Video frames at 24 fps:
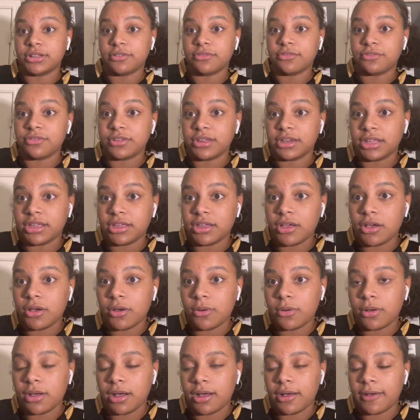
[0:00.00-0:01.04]
a
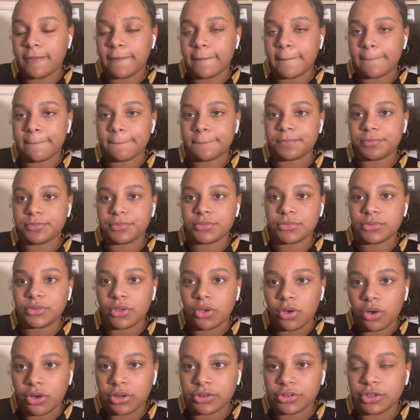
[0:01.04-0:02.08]
video on
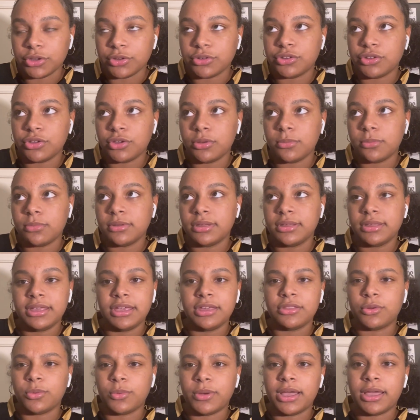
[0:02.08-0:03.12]
YouTube.
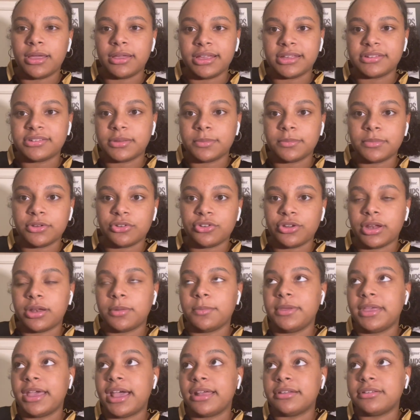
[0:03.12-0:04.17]
Either way, I guess I'm going to try to
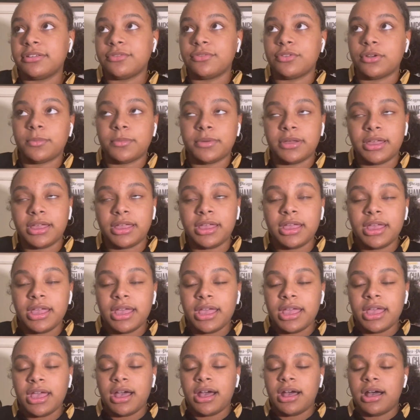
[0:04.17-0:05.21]
be active on my
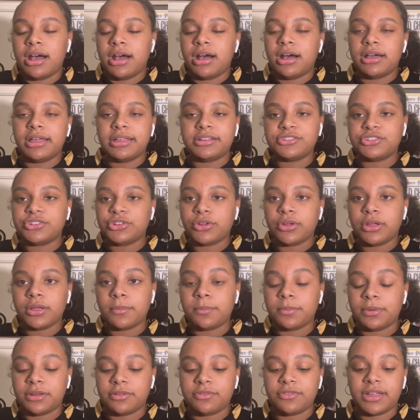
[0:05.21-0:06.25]

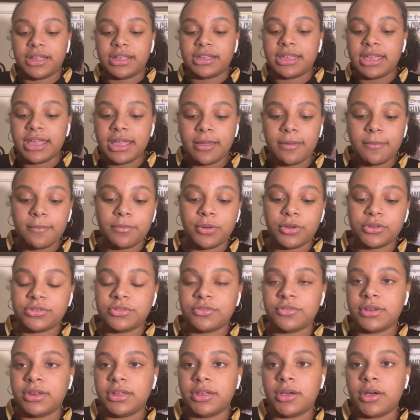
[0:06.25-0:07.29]
Instagram. But if I can't
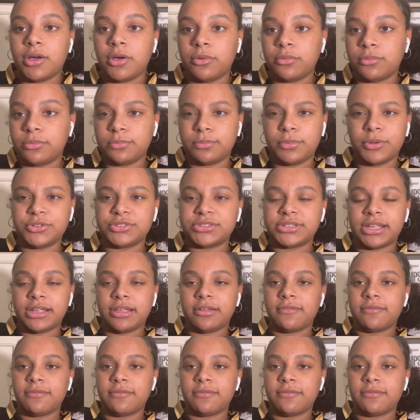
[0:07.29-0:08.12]
post a video, I'll post